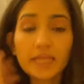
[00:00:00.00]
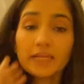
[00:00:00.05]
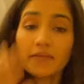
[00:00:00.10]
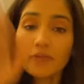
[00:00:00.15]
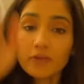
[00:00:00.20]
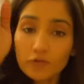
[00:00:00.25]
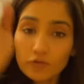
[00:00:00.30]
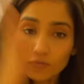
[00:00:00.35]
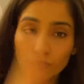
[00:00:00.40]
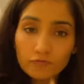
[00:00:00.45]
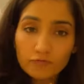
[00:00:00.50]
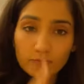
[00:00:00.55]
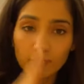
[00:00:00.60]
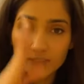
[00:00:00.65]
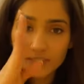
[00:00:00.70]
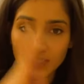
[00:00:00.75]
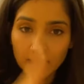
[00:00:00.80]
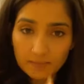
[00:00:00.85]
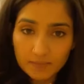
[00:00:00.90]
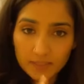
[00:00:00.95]
Anything you do from
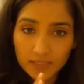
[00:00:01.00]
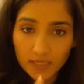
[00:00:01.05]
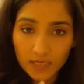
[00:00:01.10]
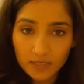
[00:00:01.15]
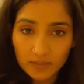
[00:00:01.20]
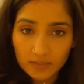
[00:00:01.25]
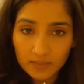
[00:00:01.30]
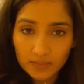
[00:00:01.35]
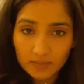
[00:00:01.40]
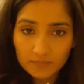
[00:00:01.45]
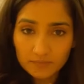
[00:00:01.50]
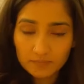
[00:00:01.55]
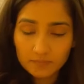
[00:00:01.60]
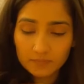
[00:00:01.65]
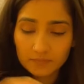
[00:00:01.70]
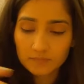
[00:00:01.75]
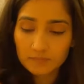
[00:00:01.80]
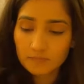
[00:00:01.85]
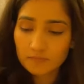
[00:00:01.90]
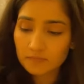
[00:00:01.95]
a samskara,
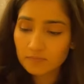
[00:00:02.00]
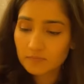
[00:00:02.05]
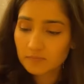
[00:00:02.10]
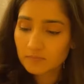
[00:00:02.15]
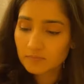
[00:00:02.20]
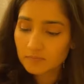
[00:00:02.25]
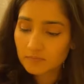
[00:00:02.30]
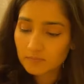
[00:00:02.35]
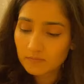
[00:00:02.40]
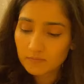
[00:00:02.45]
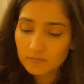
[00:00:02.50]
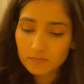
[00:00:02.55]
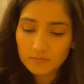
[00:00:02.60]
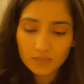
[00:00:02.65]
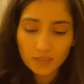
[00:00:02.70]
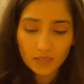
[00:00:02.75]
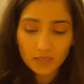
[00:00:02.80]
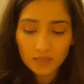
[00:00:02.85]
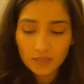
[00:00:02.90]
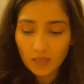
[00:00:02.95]

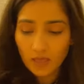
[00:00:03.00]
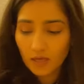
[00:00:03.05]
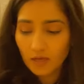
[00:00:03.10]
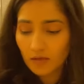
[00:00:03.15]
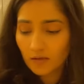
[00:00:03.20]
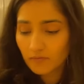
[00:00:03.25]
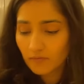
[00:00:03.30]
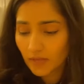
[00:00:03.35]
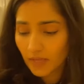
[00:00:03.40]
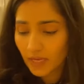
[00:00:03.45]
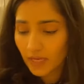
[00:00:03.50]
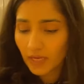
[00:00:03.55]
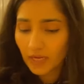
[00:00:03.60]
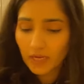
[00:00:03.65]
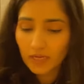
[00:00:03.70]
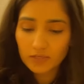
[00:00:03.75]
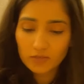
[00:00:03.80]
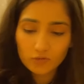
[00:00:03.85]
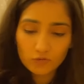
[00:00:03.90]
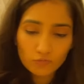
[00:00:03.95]
love,
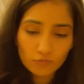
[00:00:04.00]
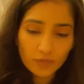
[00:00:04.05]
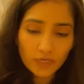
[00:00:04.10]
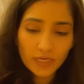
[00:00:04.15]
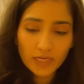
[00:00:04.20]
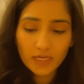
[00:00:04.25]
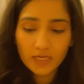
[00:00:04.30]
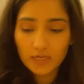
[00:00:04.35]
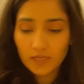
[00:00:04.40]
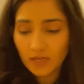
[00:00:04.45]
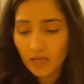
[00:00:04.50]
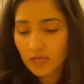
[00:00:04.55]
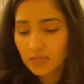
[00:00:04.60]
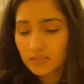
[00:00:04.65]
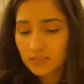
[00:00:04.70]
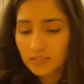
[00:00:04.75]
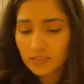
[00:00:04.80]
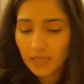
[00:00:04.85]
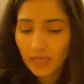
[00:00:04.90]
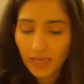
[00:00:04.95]
hate, greed,
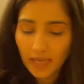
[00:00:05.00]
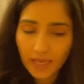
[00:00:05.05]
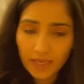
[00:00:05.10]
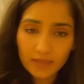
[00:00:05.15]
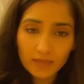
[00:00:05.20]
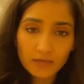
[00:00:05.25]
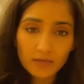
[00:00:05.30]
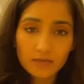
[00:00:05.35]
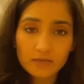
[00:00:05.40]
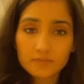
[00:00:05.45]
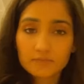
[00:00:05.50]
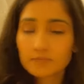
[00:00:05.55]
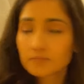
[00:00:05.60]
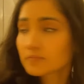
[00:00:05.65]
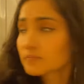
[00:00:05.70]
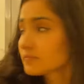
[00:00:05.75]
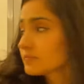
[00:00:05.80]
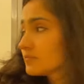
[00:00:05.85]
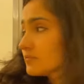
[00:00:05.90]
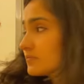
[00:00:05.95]
lust, anger,
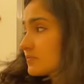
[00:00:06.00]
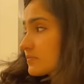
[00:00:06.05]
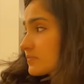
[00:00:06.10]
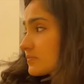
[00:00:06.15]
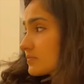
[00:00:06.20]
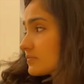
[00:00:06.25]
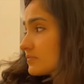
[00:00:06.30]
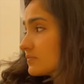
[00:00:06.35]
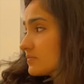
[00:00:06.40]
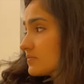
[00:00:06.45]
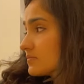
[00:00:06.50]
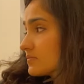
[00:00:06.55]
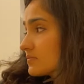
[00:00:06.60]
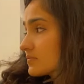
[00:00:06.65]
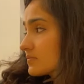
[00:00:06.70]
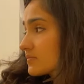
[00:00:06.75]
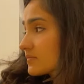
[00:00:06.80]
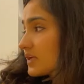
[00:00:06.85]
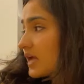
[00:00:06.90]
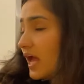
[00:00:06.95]

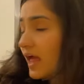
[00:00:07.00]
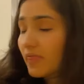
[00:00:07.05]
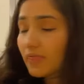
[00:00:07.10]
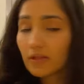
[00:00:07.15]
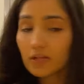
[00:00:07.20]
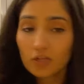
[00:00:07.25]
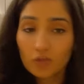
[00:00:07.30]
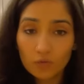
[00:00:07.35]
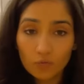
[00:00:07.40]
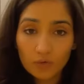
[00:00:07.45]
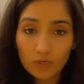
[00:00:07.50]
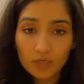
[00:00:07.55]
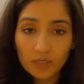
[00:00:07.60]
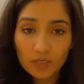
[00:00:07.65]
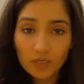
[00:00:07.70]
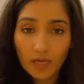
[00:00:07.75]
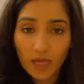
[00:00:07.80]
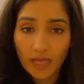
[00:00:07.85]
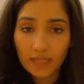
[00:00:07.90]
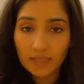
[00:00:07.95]
and the
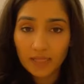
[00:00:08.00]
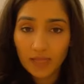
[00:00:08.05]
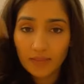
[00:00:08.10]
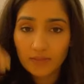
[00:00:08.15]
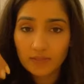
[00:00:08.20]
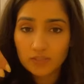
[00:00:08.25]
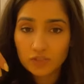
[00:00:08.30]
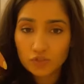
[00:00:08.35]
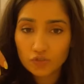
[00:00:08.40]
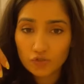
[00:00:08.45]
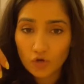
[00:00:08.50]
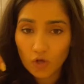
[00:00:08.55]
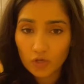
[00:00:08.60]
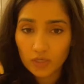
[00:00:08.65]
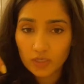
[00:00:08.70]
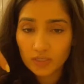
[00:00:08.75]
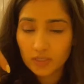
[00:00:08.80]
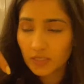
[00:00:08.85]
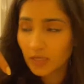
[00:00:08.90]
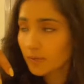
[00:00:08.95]
lower and the
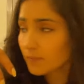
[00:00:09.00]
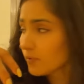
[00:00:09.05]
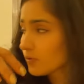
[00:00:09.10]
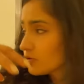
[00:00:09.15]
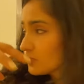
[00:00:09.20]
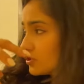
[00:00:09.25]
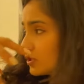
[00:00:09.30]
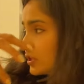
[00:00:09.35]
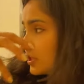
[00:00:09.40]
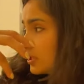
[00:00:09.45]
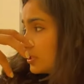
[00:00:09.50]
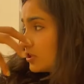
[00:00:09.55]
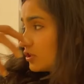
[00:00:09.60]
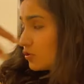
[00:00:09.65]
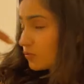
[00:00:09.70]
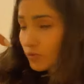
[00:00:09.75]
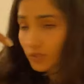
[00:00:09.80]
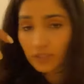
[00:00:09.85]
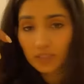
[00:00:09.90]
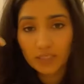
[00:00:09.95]
stronger the emotion, the
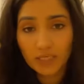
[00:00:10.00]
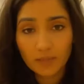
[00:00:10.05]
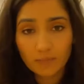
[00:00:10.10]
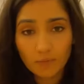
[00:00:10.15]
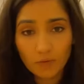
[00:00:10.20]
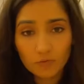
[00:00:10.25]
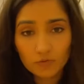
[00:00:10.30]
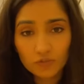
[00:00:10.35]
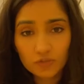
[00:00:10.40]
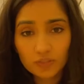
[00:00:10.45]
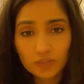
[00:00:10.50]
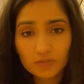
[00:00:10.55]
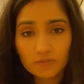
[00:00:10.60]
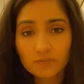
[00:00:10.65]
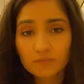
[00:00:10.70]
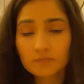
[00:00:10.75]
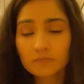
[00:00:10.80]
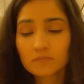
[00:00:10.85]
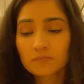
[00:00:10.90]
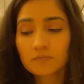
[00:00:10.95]
lower the emotion,
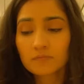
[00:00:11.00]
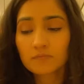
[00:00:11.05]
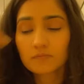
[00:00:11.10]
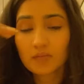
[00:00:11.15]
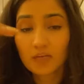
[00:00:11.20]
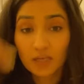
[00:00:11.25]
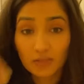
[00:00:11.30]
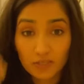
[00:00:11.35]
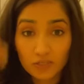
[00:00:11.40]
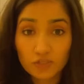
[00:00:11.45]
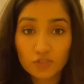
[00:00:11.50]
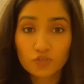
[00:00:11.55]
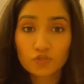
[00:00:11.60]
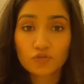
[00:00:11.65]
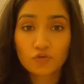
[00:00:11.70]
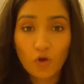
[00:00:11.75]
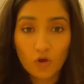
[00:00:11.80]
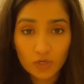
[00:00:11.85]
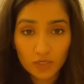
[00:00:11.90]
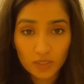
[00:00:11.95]
the
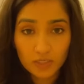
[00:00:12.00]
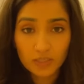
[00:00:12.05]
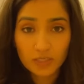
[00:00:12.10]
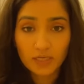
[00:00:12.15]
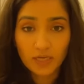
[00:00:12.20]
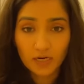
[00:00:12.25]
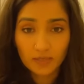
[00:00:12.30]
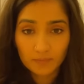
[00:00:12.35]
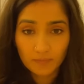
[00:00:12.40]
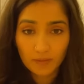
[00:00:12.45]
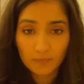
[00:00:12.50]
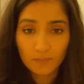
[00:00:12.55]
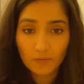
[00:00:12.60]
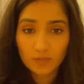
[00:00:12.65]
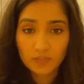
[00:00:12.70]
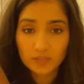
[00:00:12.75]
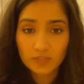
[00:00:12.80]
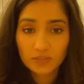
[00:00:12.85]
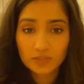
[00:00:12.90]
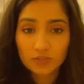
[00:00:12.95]
stronger the karma
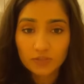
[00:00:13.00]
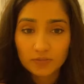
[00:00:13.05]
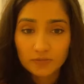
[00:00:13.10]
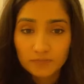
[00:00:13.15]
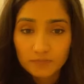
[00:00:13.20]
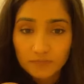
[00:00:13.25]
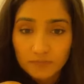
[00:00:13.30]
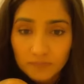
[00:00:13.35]
bondage.